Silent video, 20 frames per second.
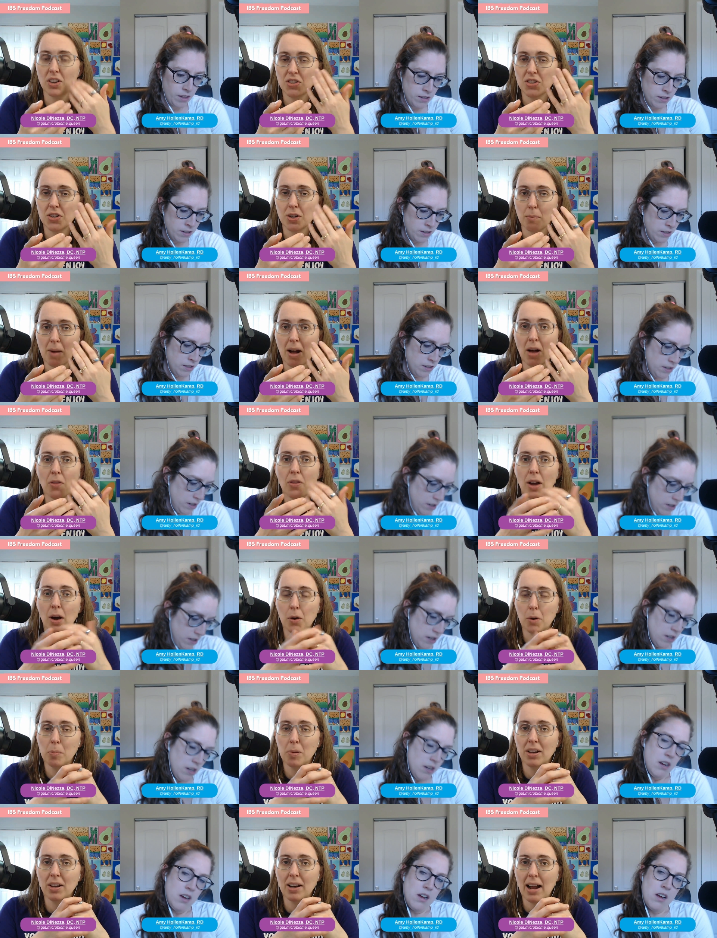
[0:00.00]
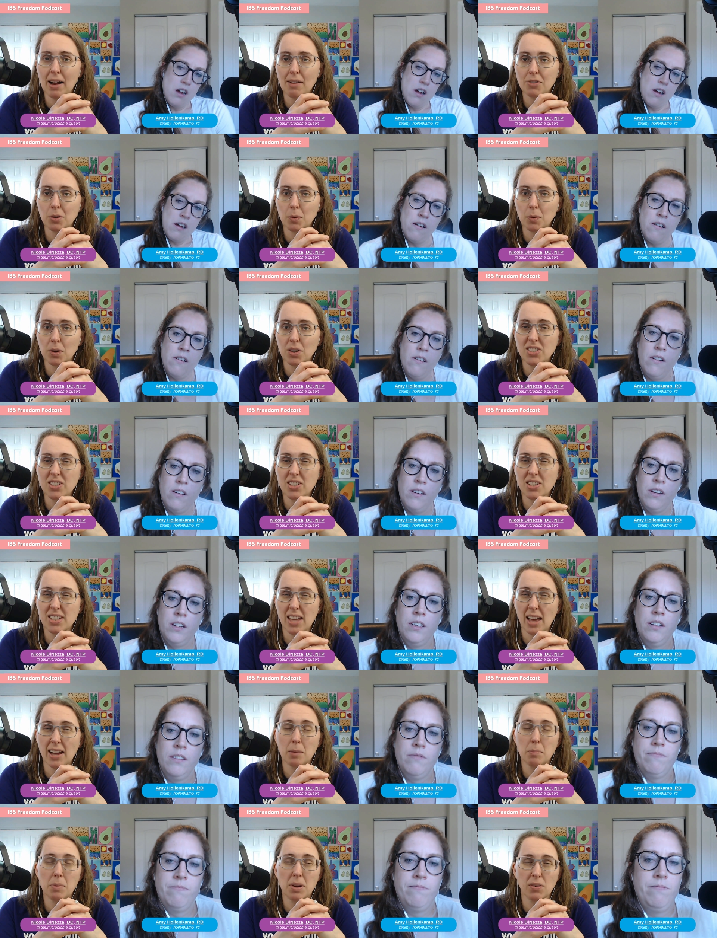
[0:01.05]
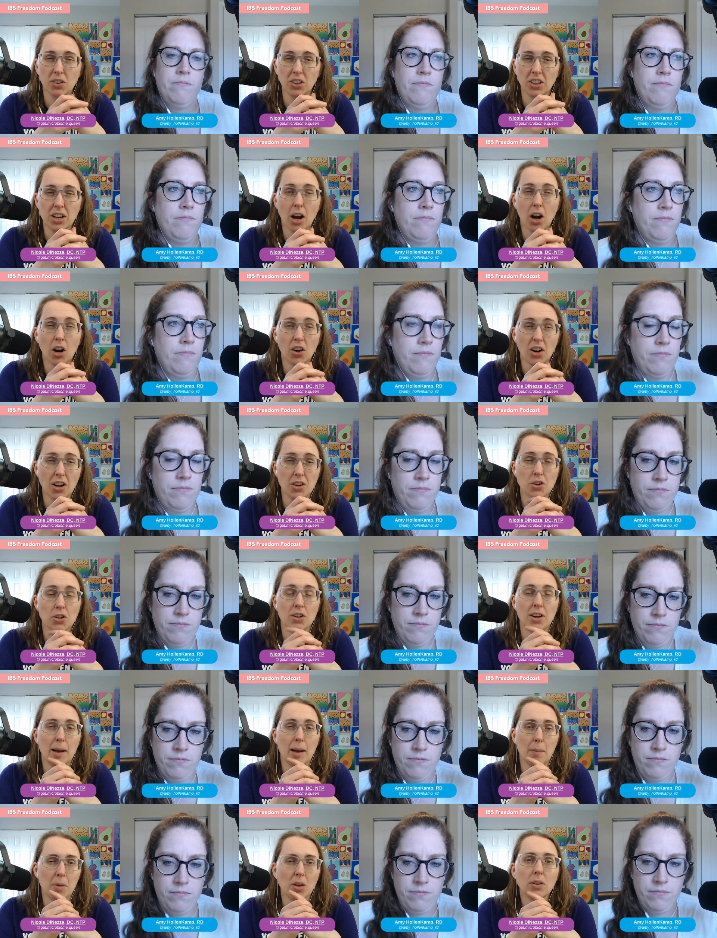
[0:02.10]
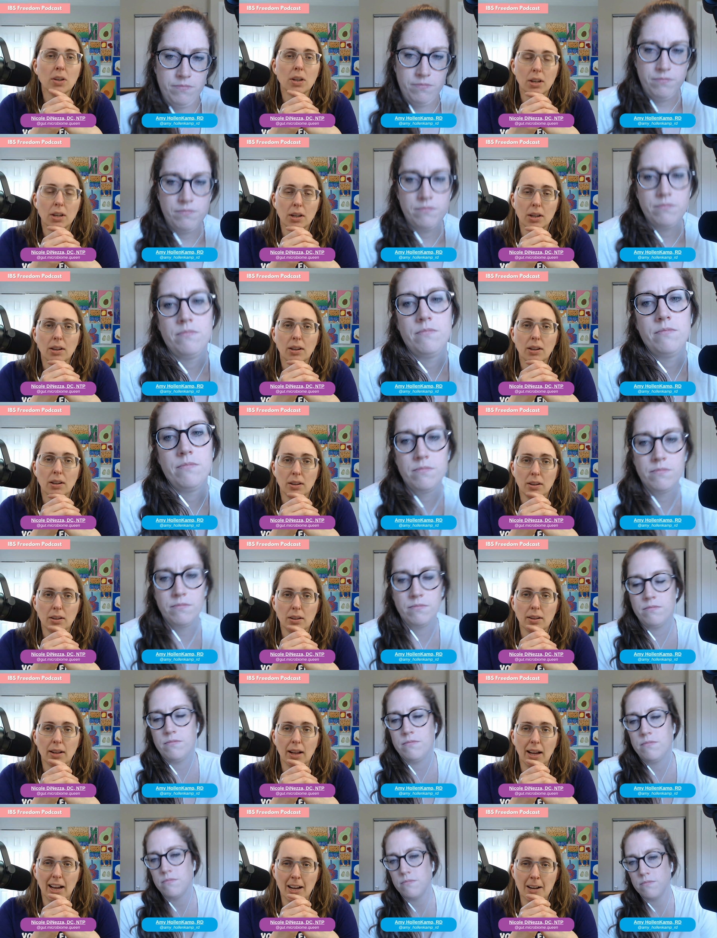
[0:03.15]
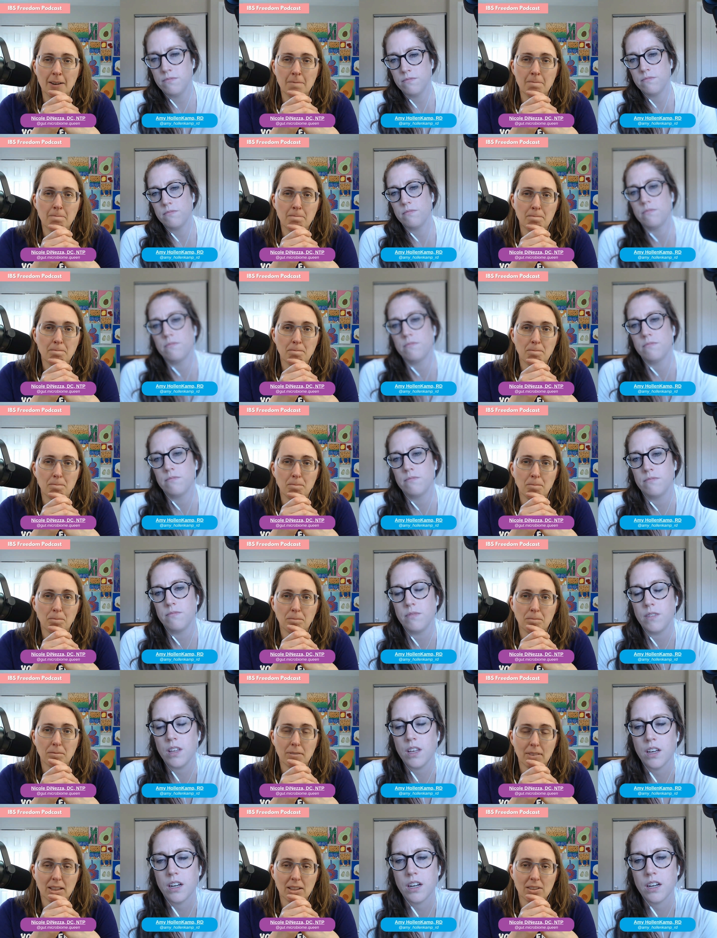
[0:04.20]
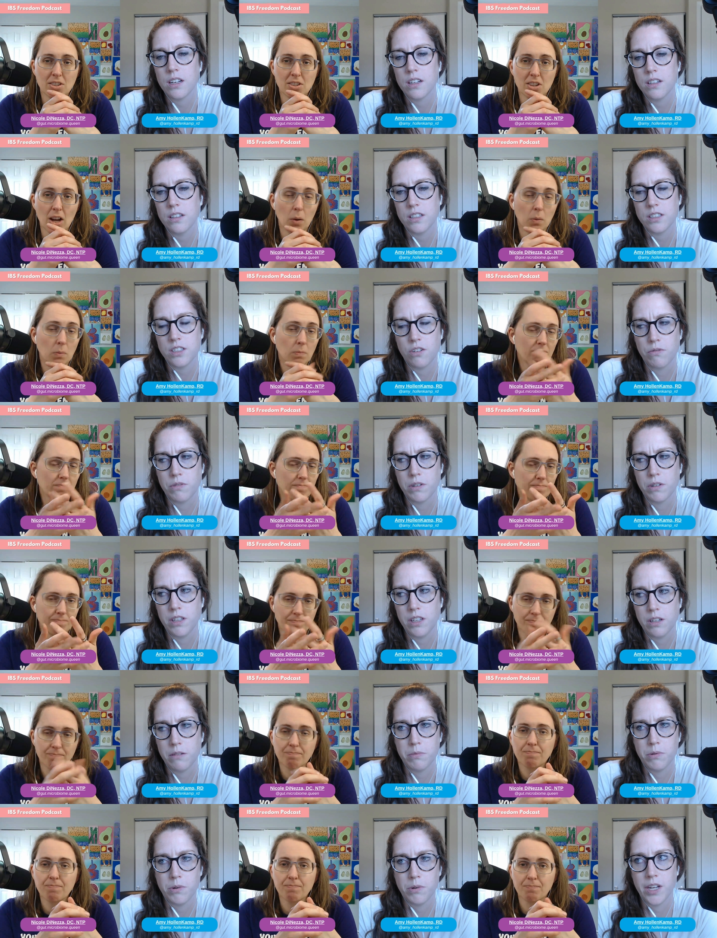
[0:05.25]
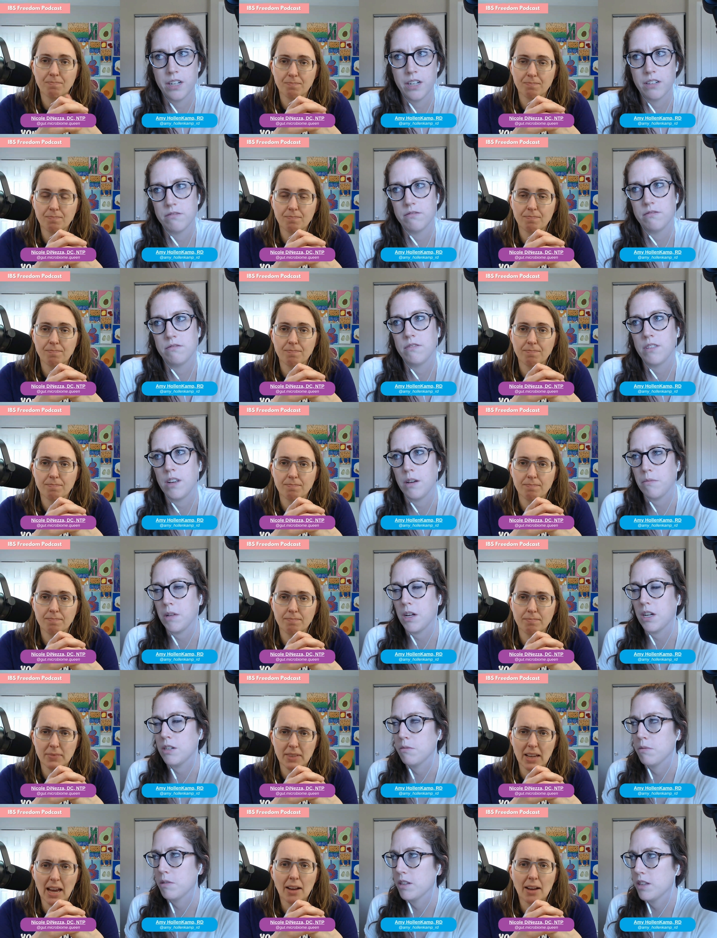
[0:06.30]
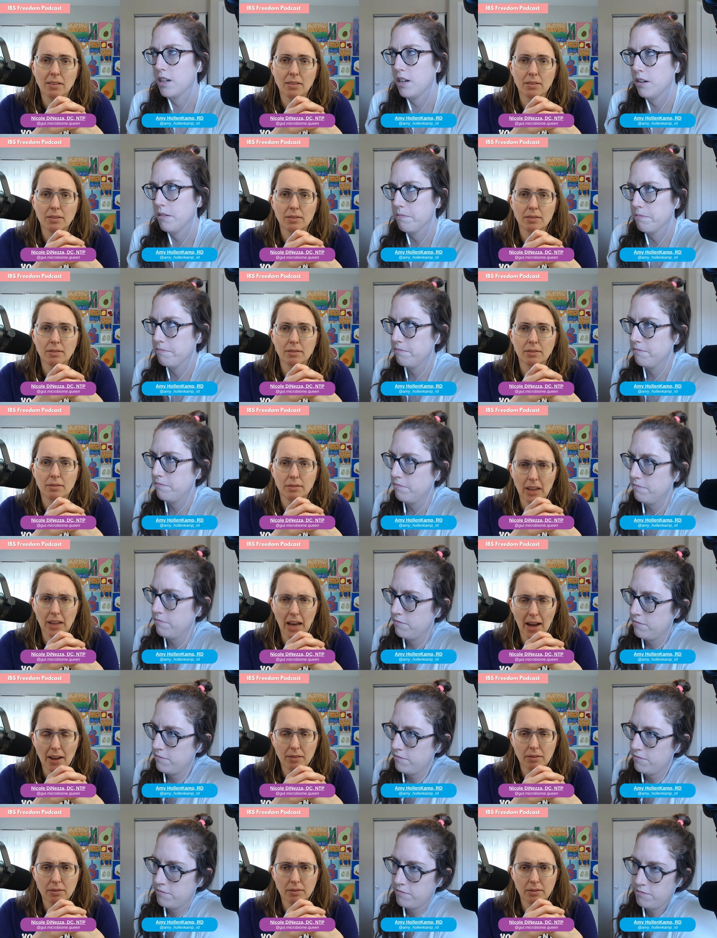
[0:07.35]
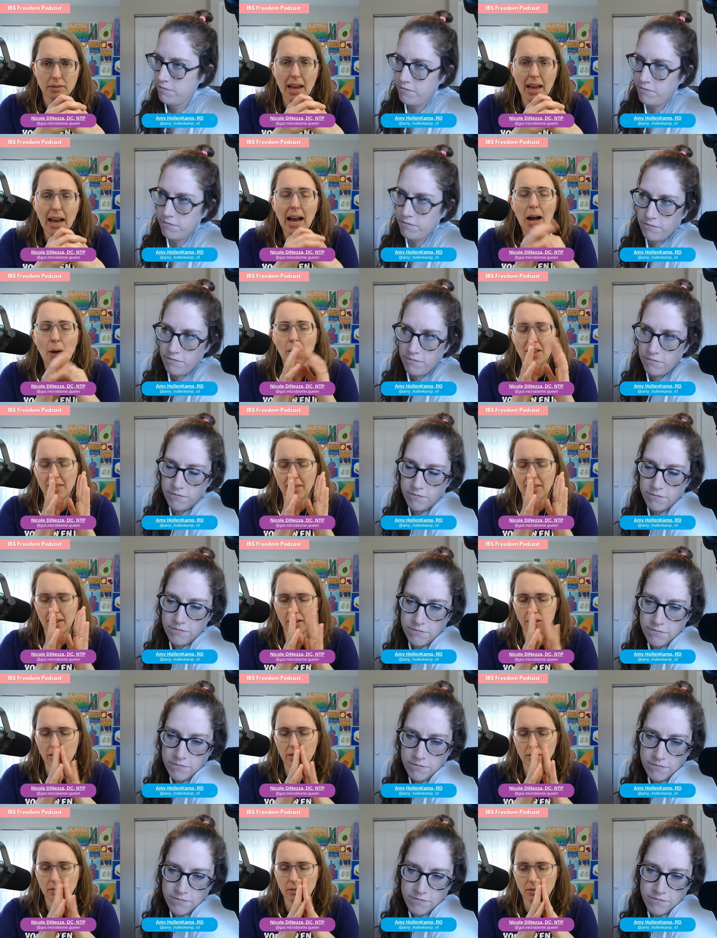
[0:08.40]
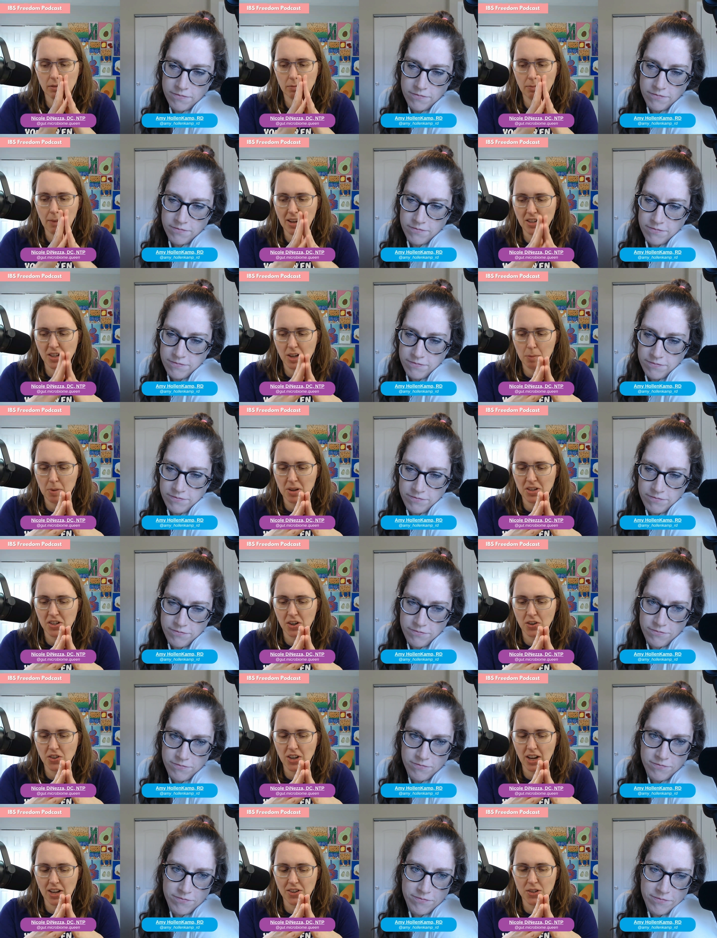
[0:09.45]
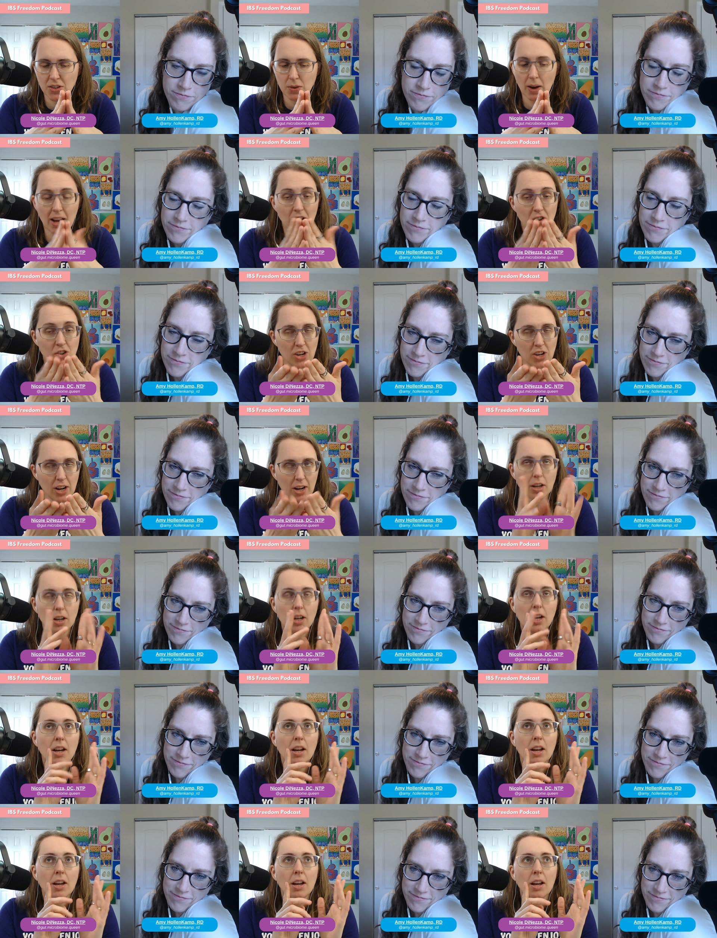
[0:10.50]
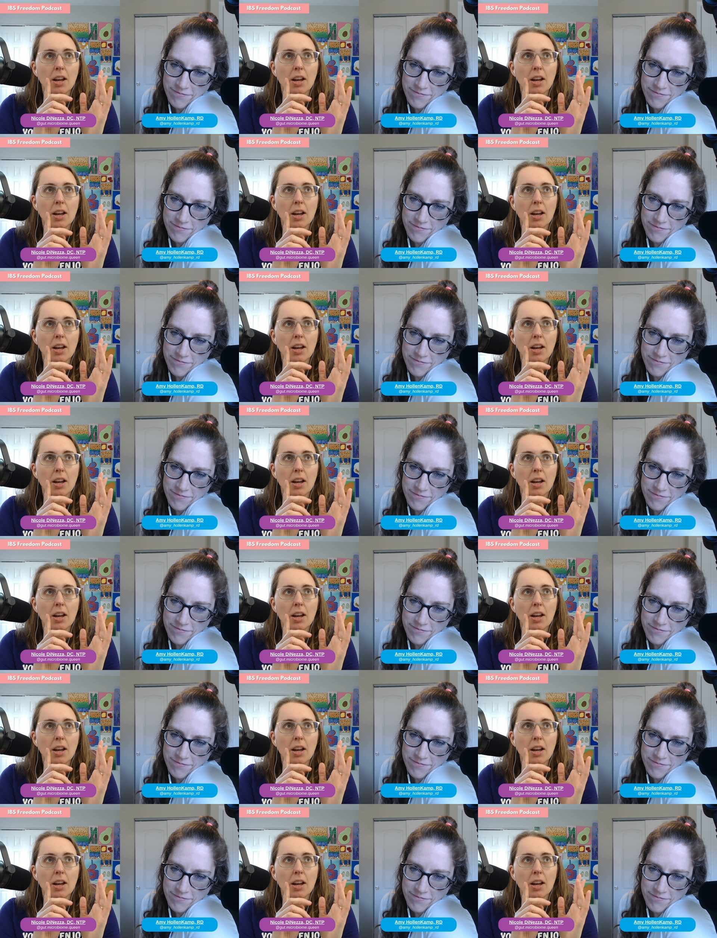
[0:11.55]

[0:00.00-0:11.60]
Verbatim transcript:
Speaker 1: rinse your mouth out a bit afterwards because that can be really hard on your enamel. Um, yeah, that's so, a really good
Speaker 2: point. I'm glad you brought that up. Yeah.
Speaker 1: Yeah. Now I think my tidbits are done, so I'll share.